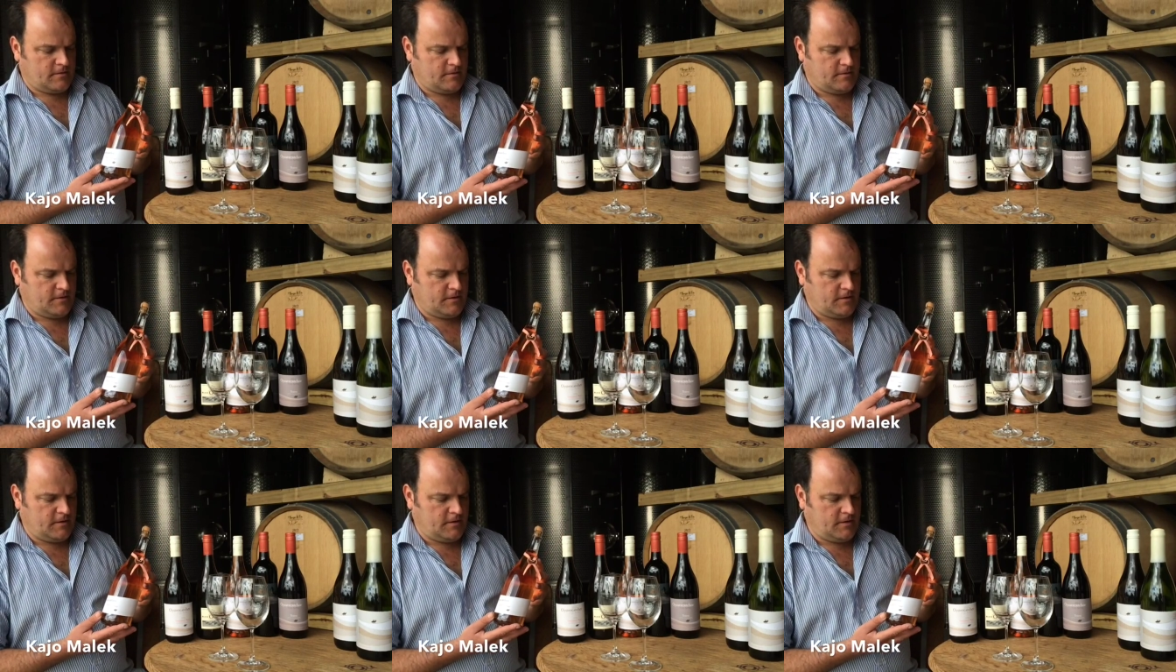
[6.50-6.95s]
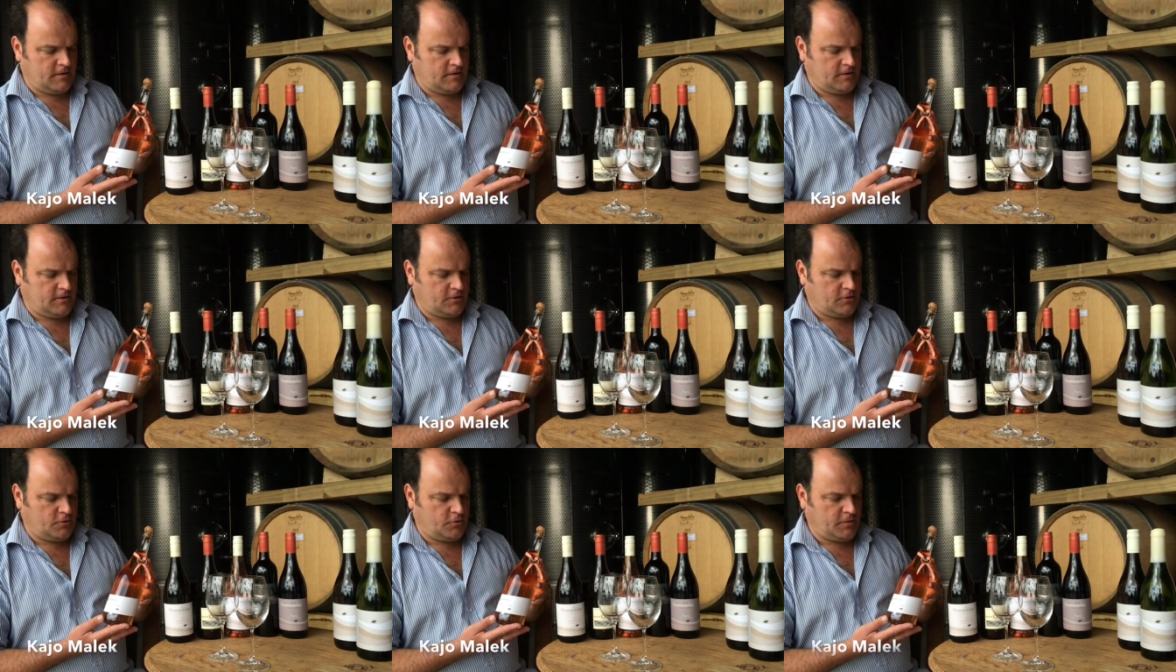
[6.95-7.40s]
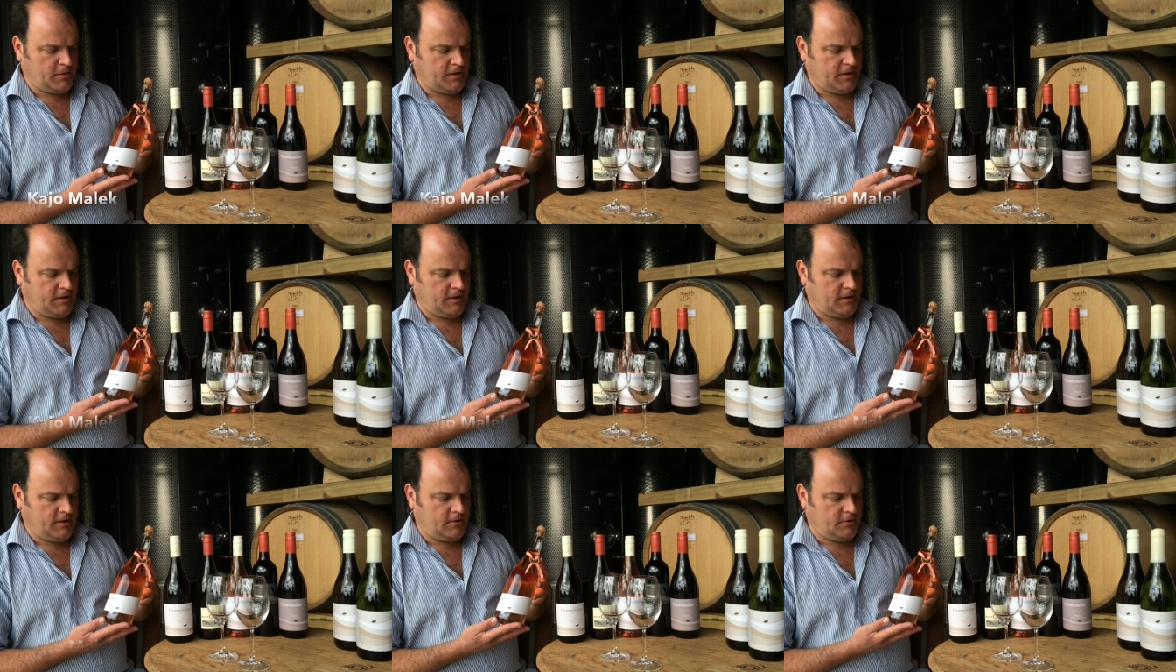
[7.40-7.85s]
The
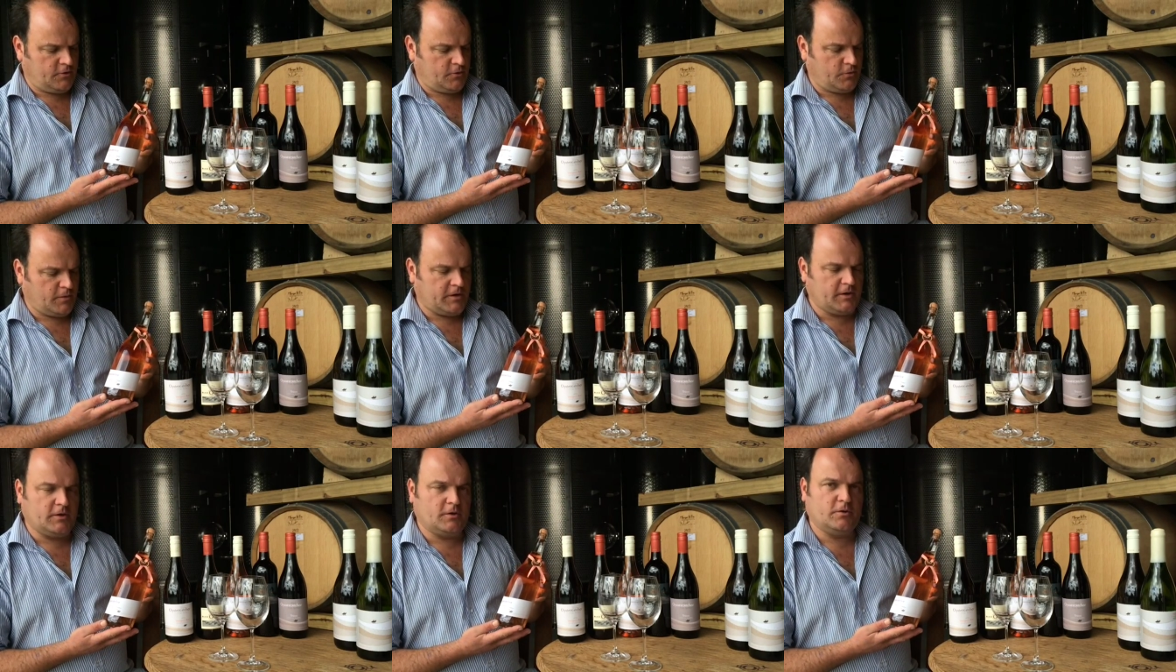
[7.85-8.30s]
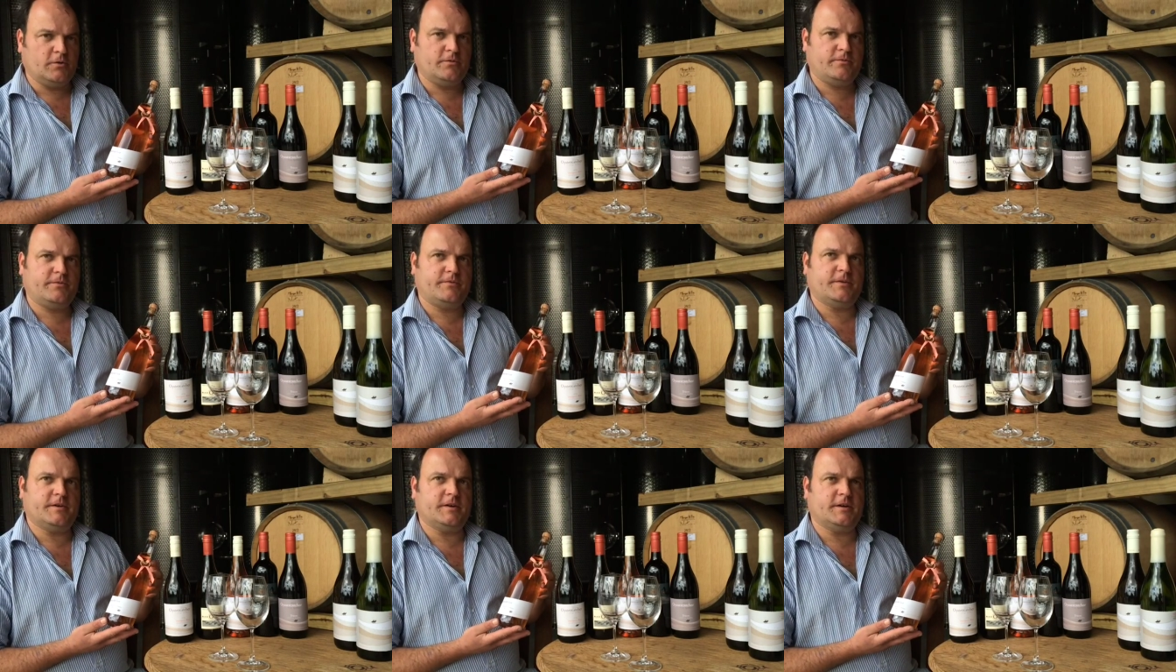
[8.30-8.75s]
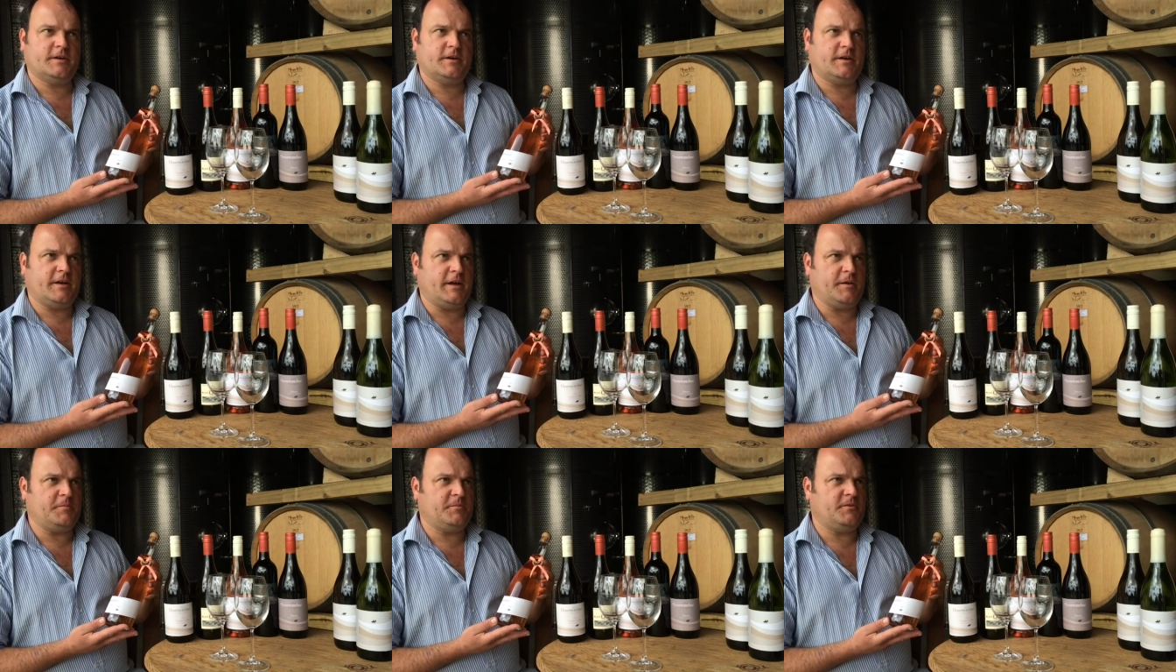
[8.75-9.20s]
2012 uh,
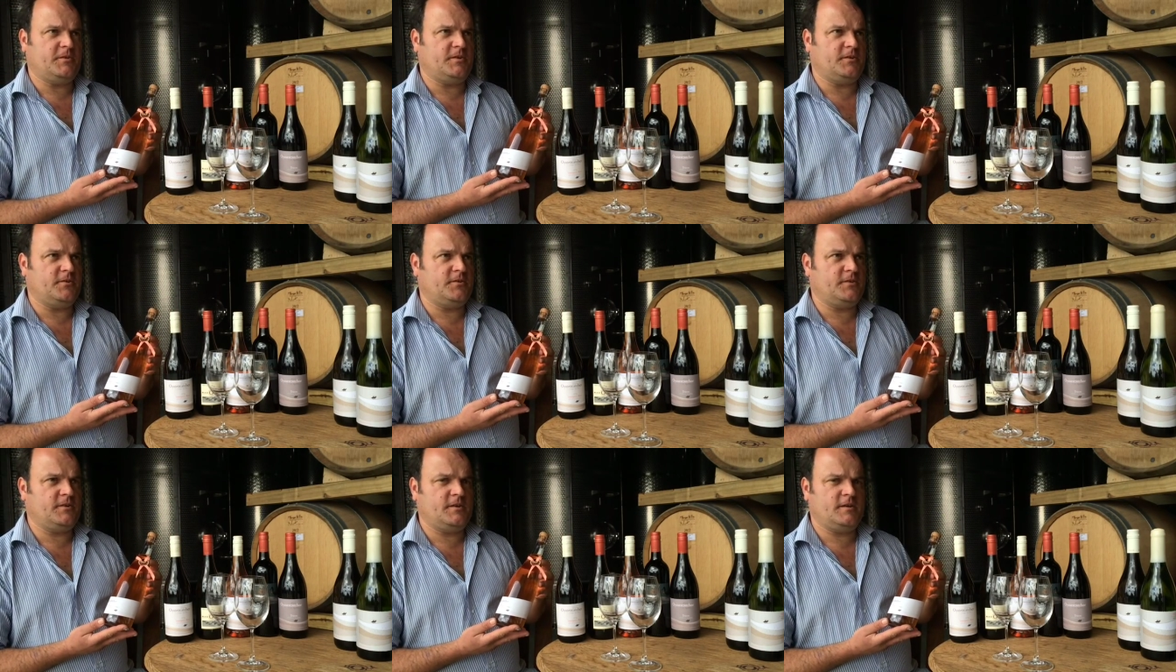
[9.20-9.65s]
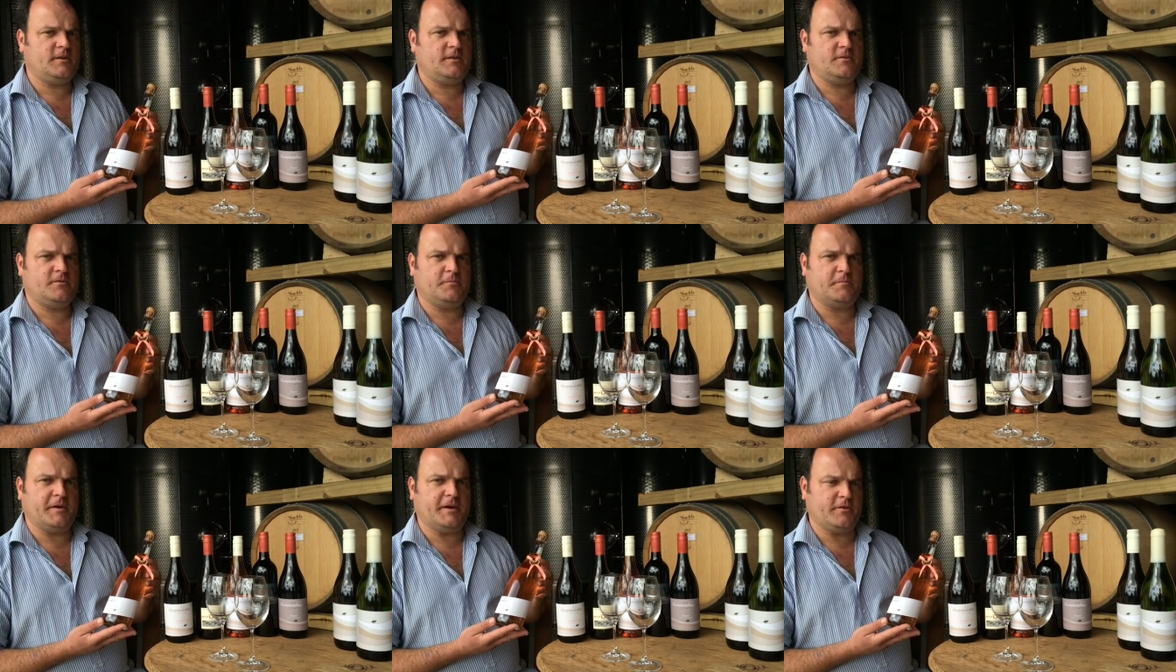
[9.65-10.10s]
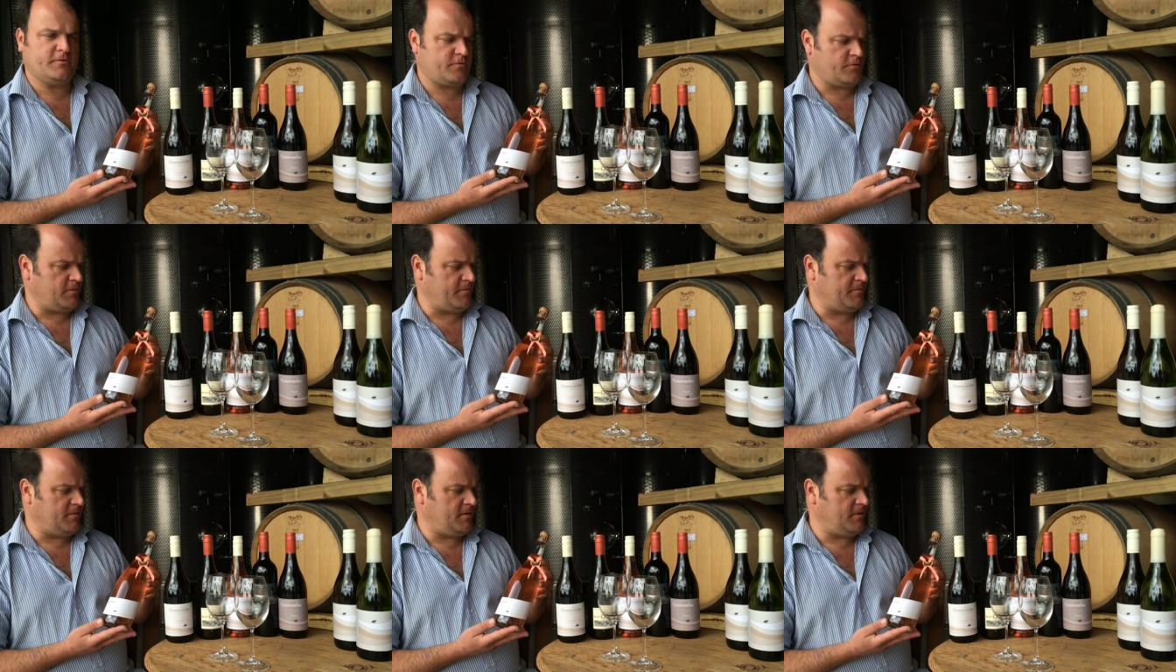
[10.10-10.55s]
MCC is made
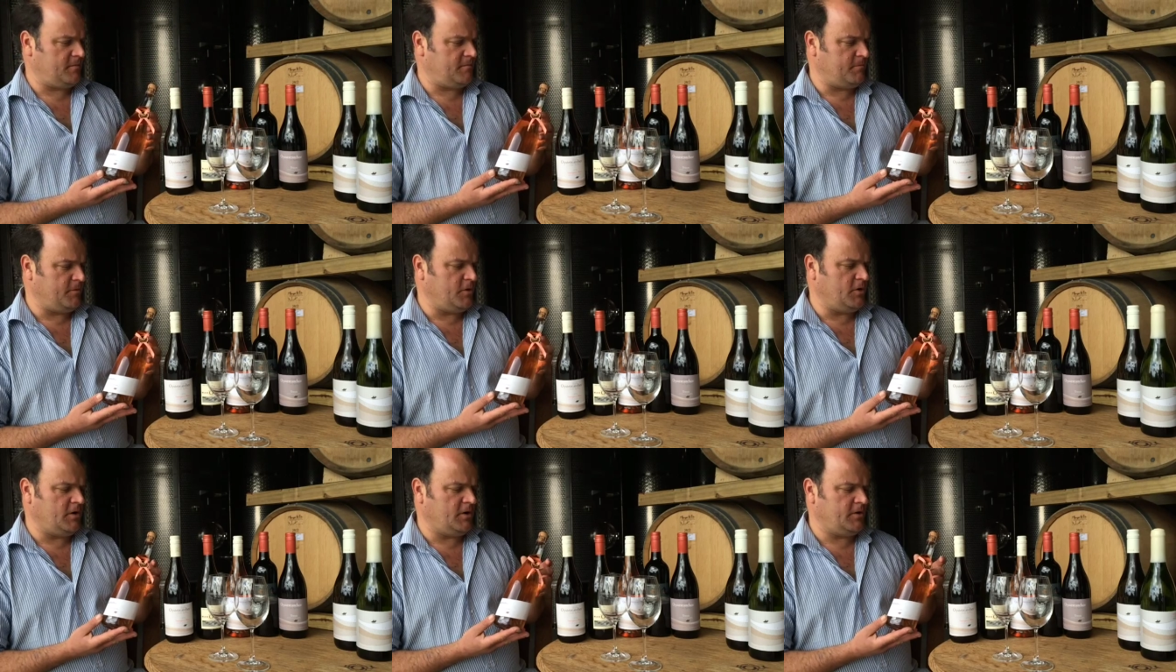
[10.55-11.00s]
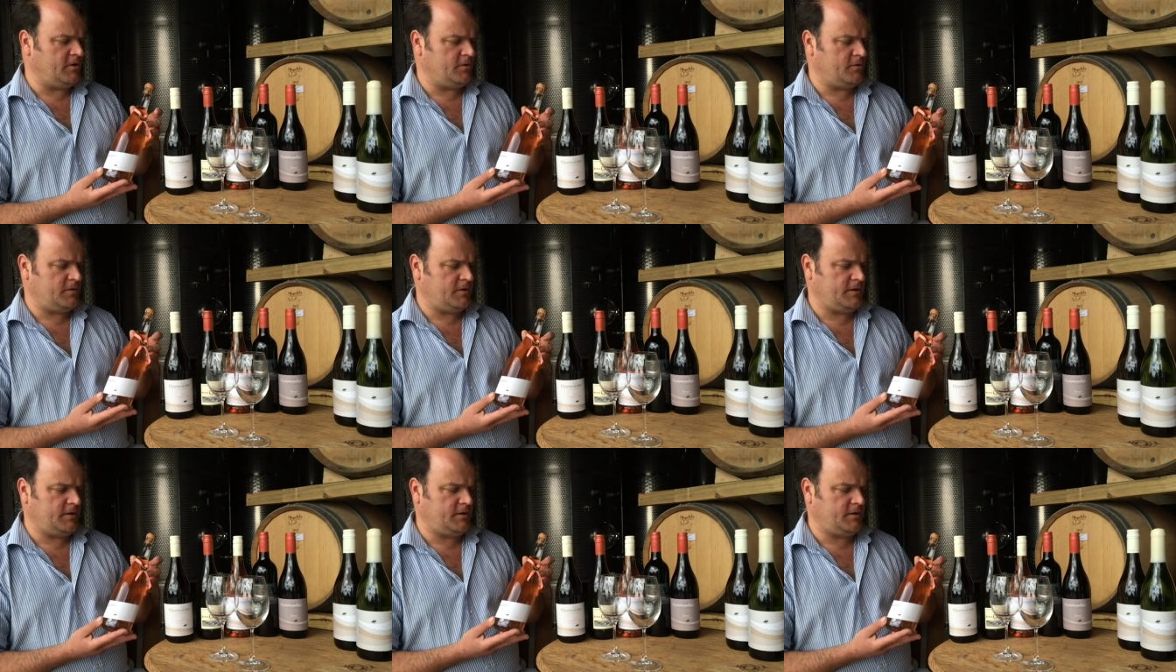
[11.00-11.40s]
from Merlot.